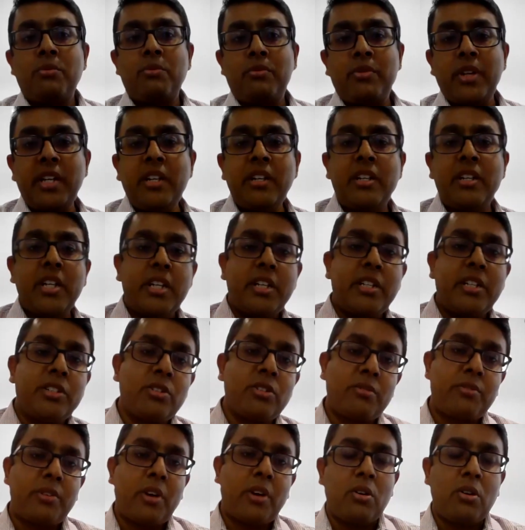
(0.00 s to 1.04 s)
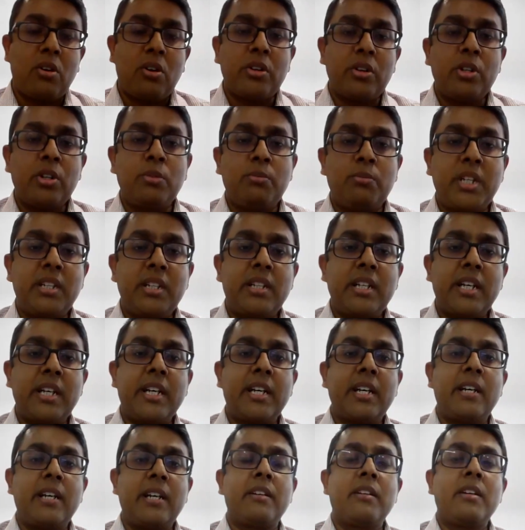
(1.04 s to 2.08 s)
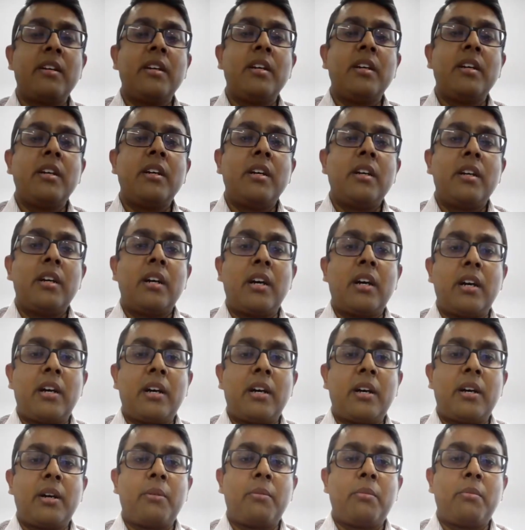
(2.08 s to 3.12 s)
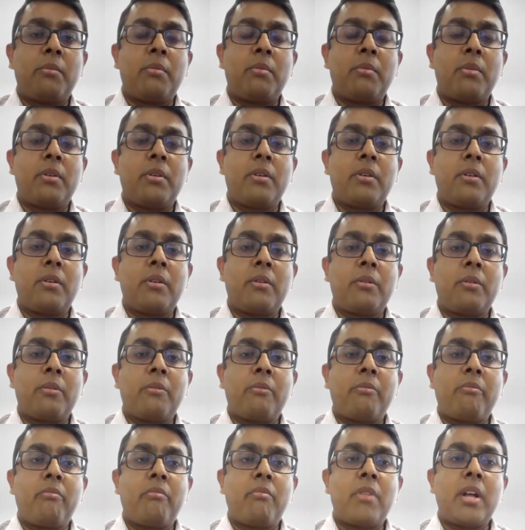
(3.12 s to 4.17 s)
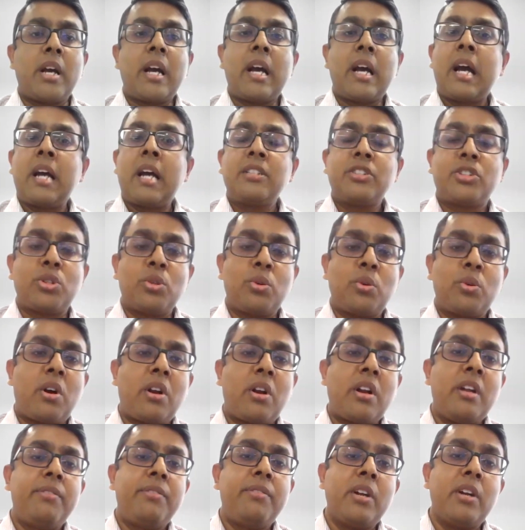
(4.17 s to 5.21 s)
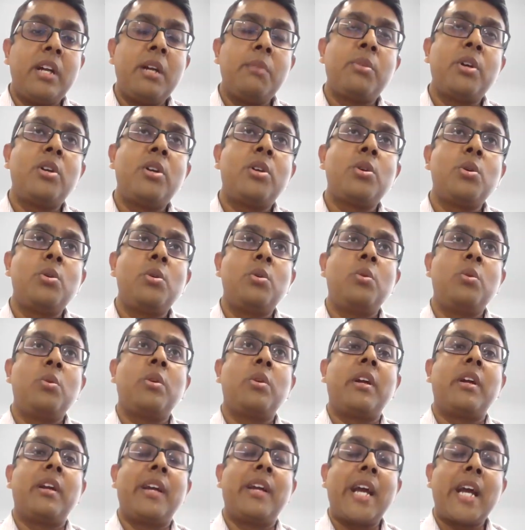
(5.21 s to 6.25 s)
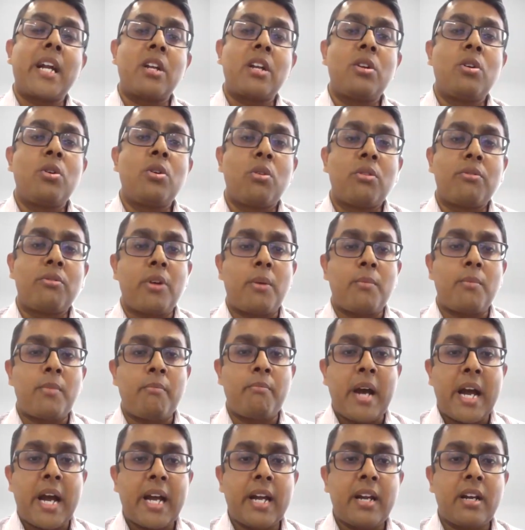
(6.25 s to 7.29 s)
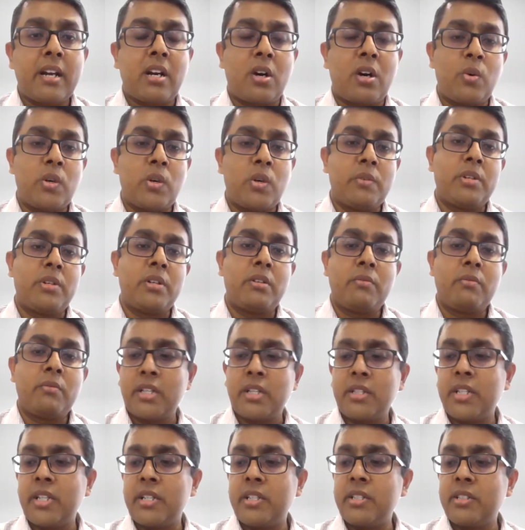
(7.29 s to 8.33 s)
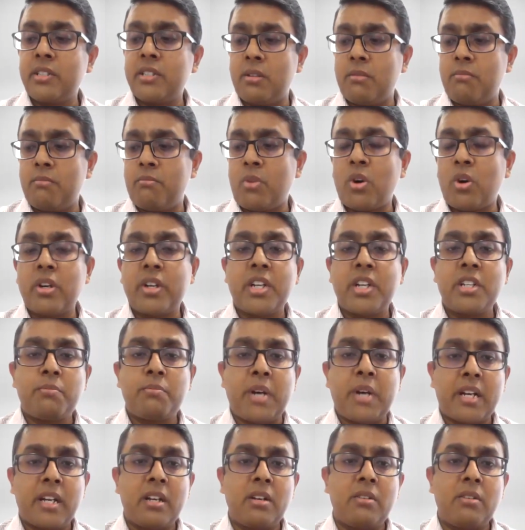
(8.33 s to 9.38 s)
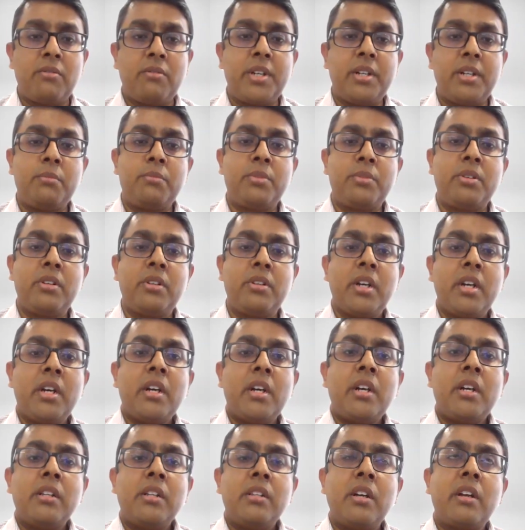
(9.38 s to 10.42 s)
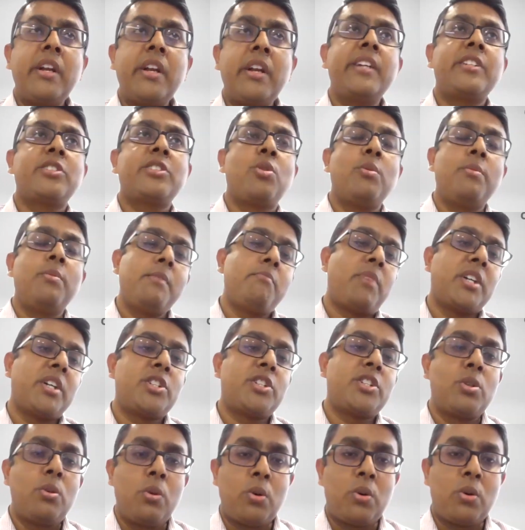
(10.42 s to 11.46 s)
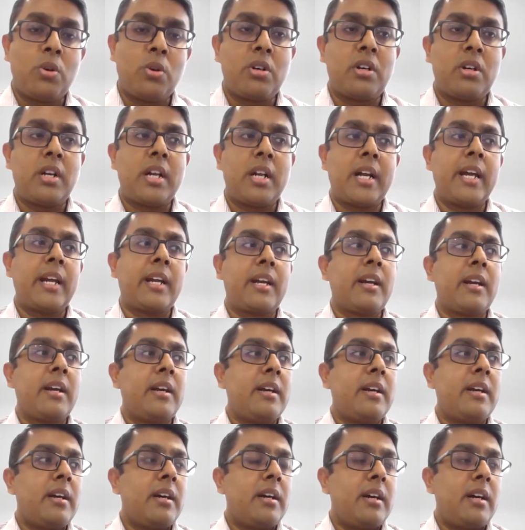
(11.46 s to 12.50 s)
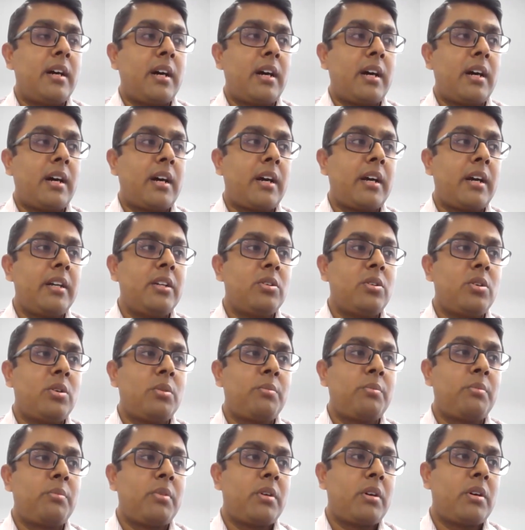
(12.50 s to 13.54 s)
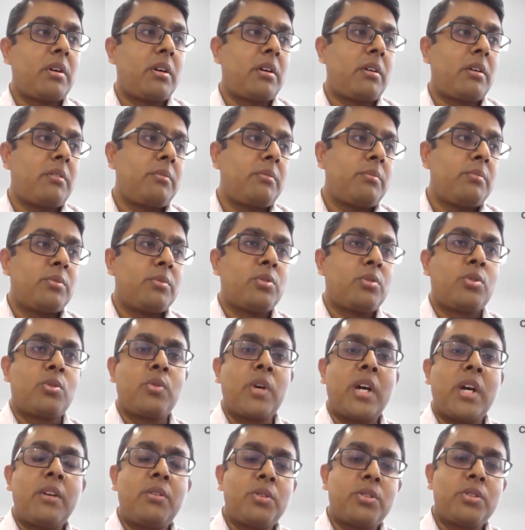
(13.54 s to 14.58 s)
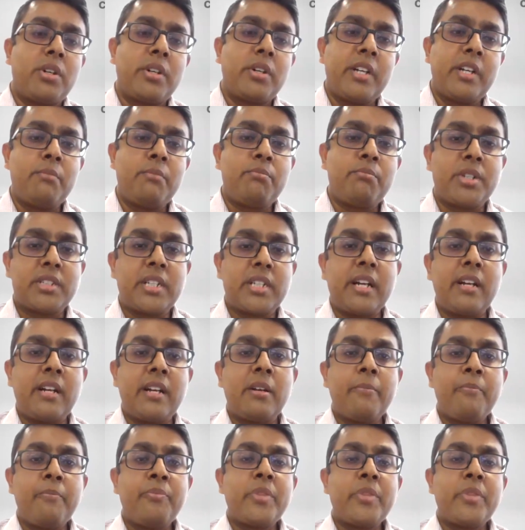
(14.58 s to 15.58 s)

vintage of how long you've been there, and so on. If you're able to get a loan from a bank, however, where there is a mortgage backing available, the rates could be much lower, like 12 to 13%,